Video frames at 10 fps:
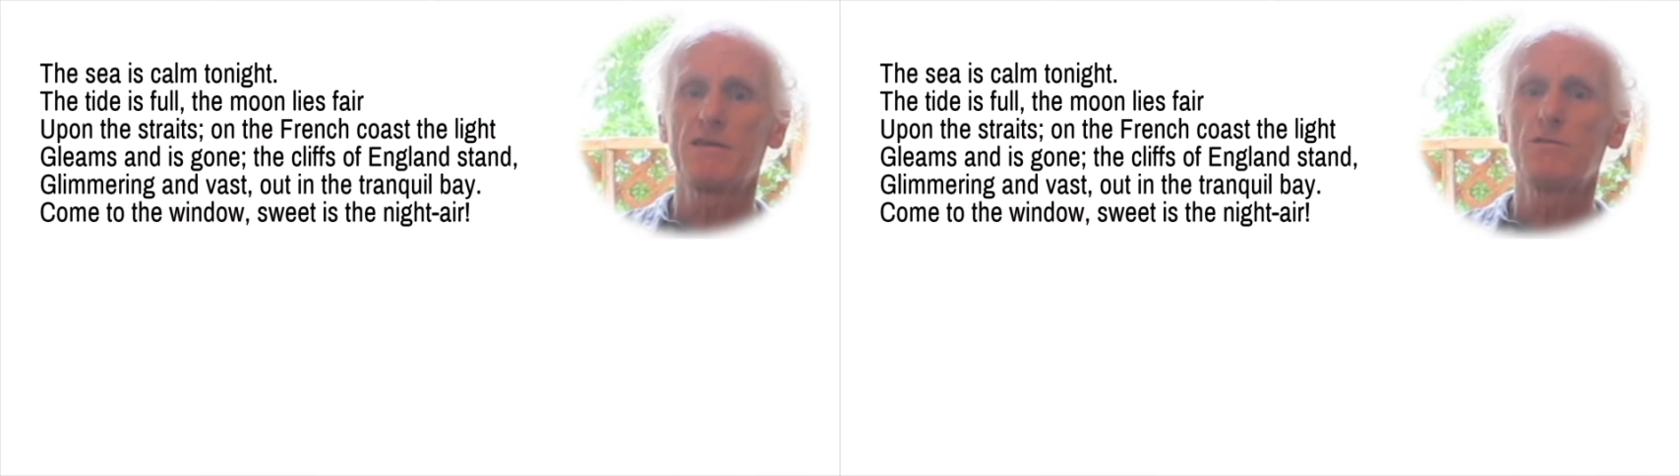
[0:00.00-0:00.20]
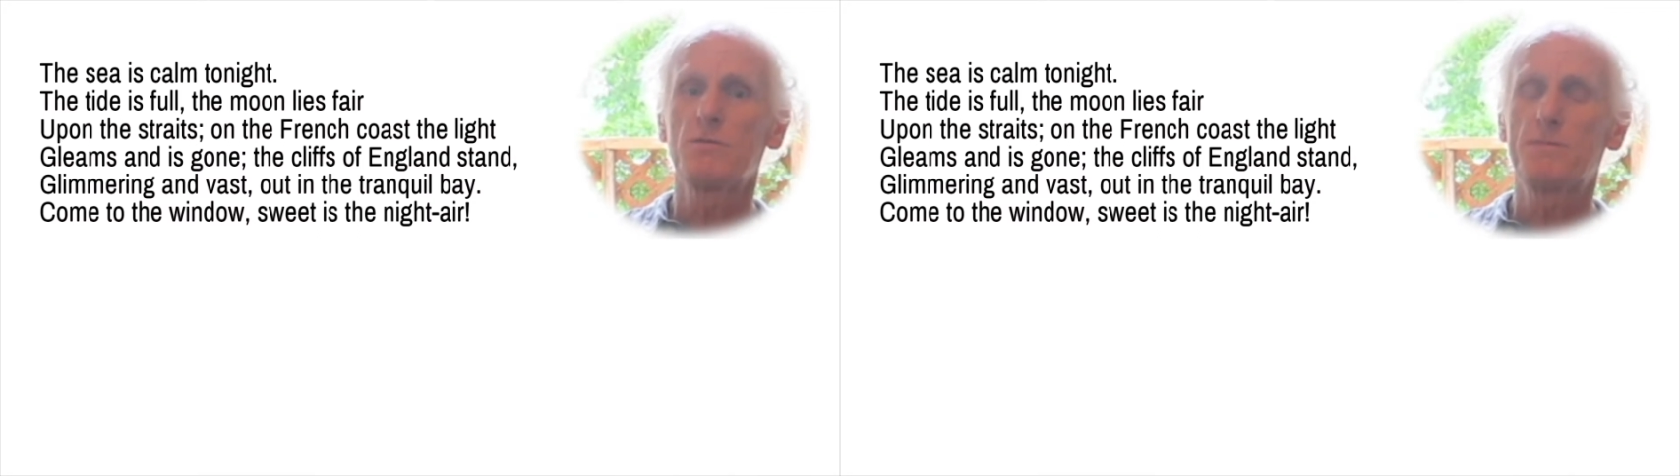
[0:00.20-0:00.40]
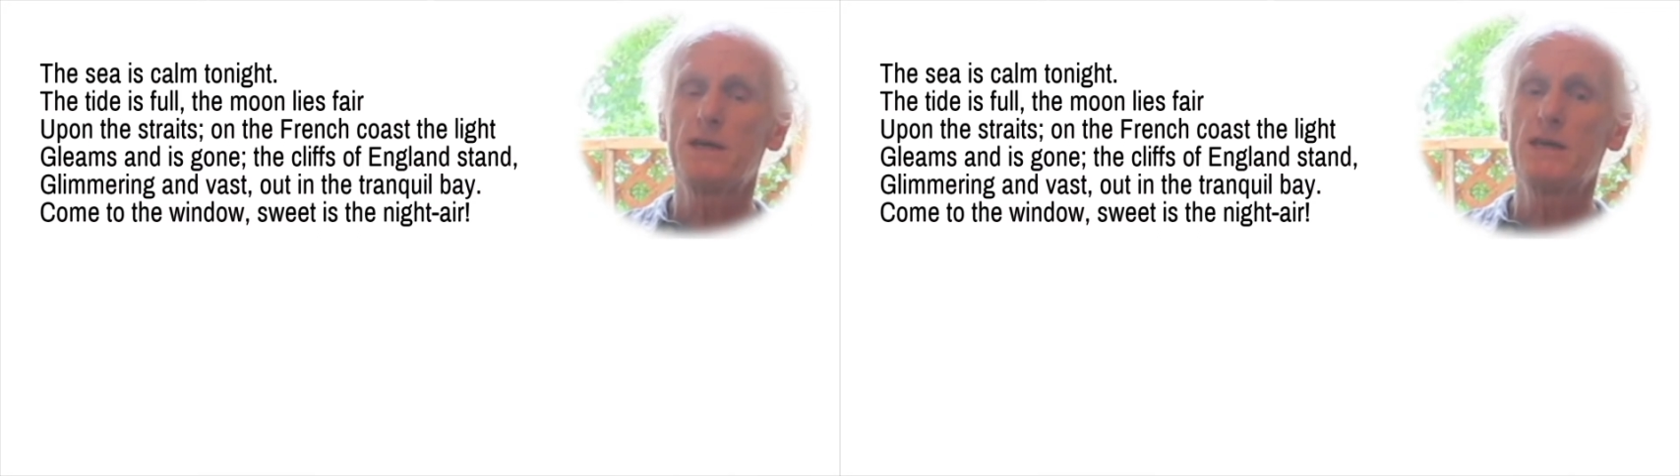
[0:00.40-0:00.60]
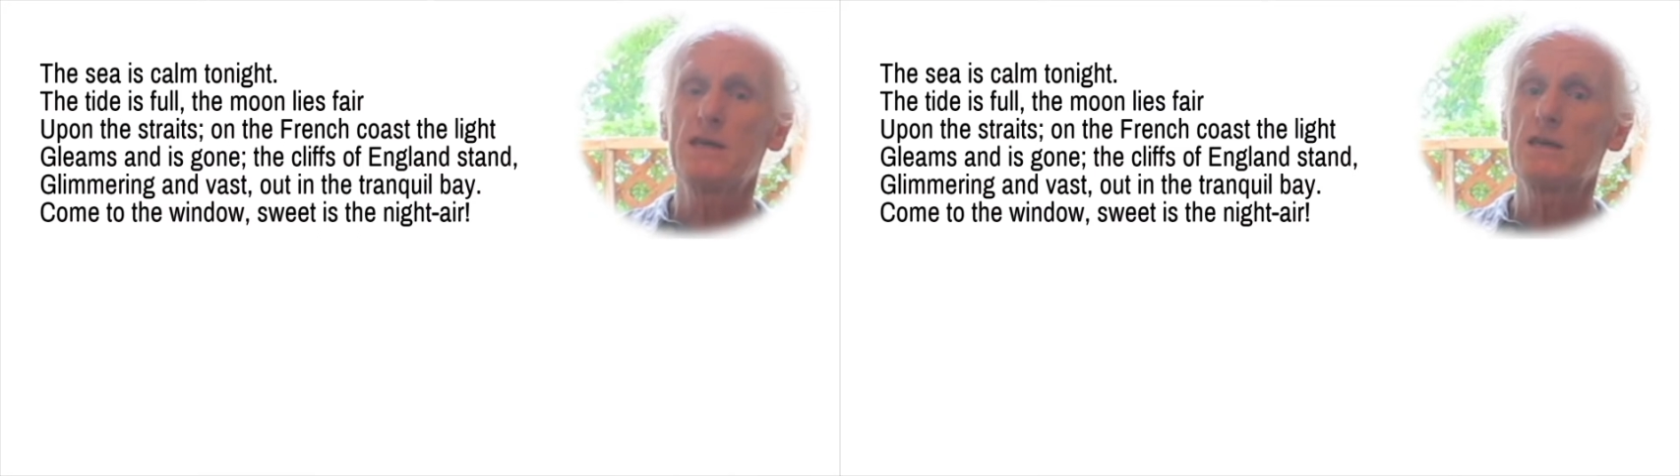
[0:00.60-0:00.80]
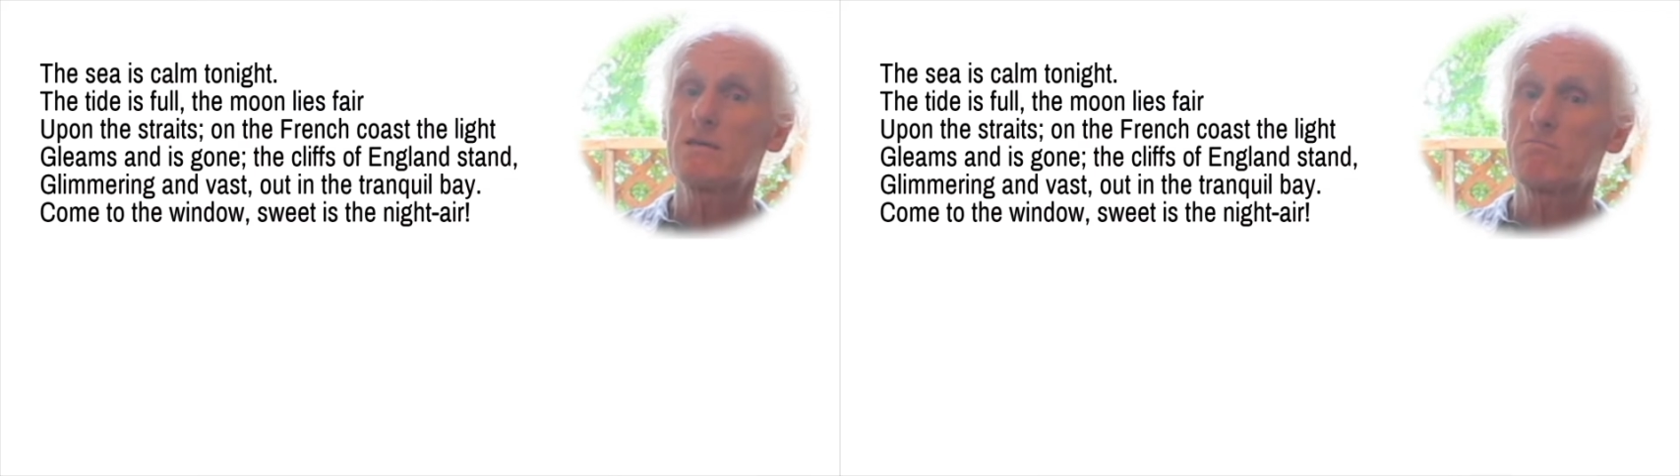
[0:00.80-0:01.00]
it would
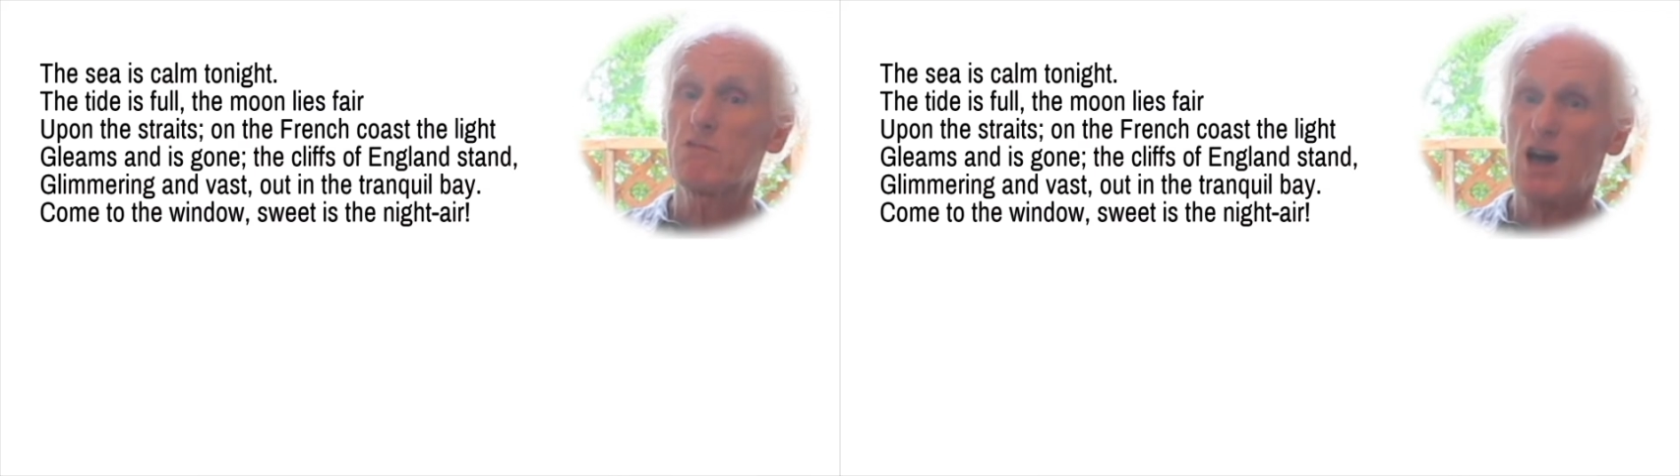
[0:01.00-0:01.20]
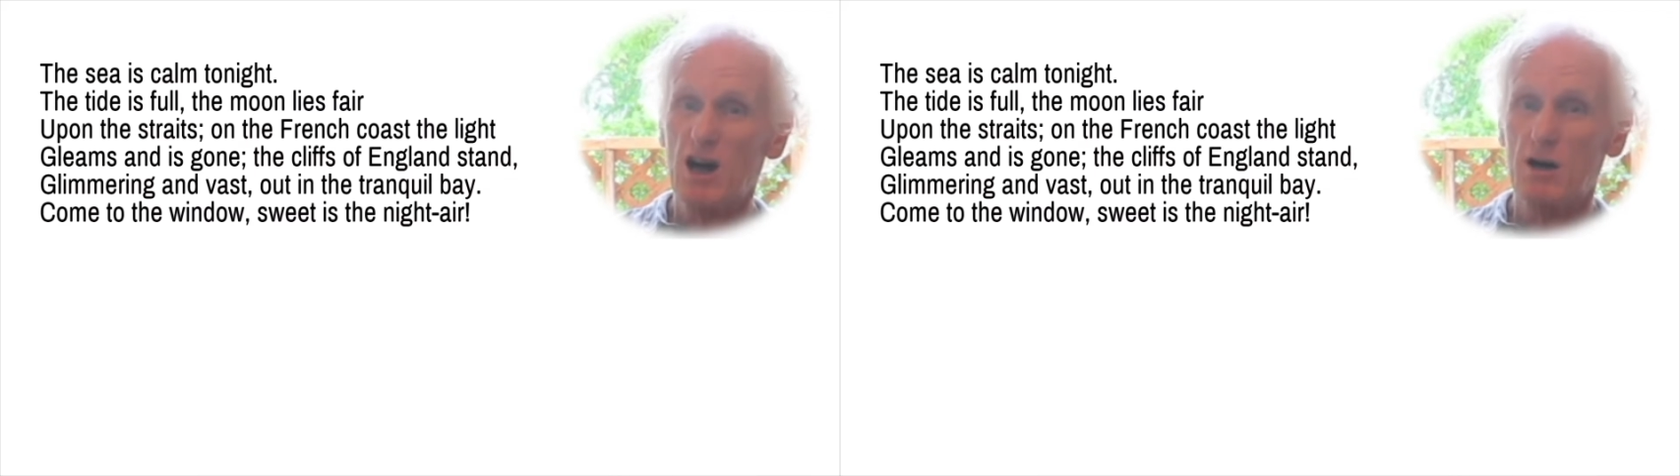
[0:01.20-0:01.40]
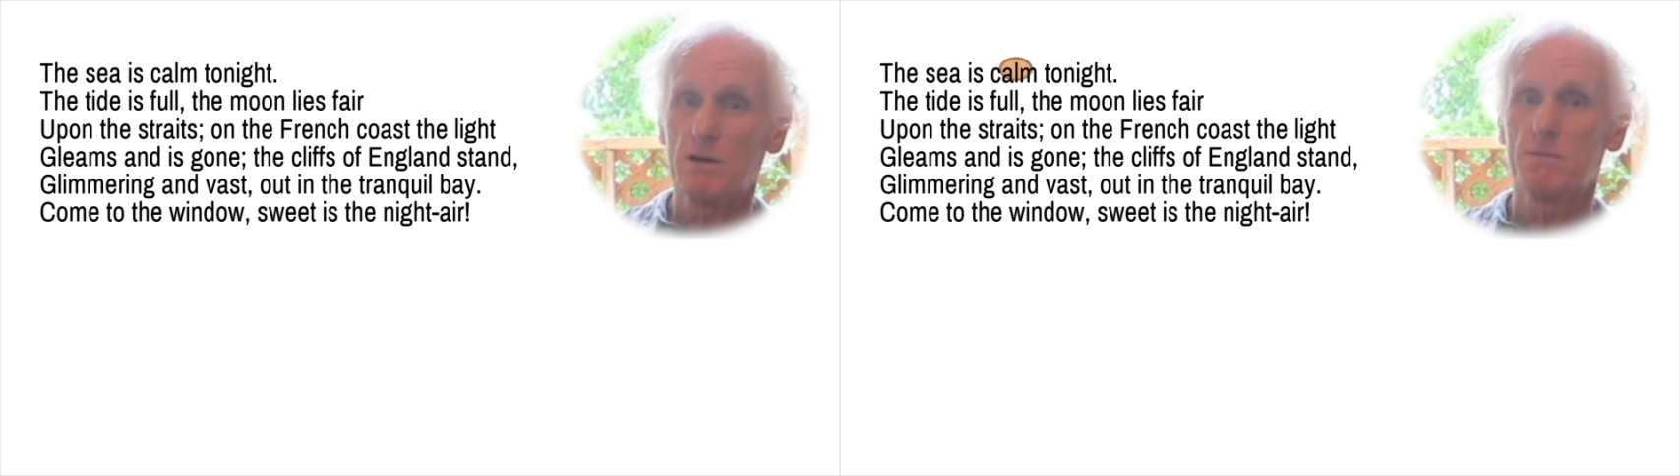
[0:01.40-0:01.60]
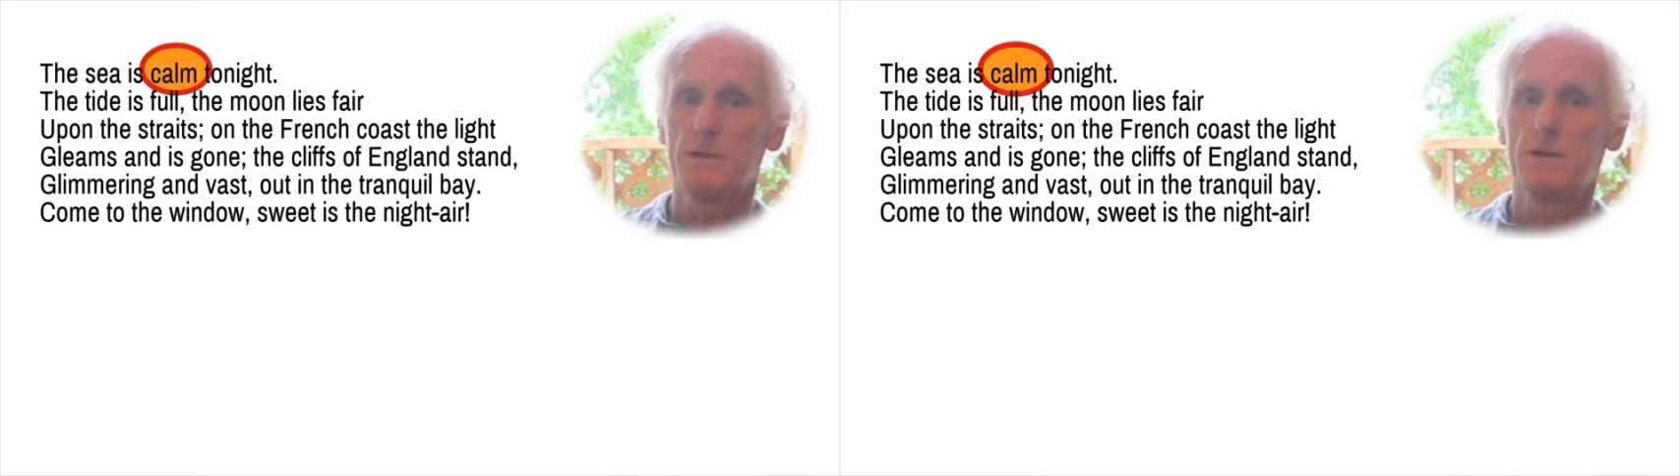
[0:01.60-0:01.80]
be calm.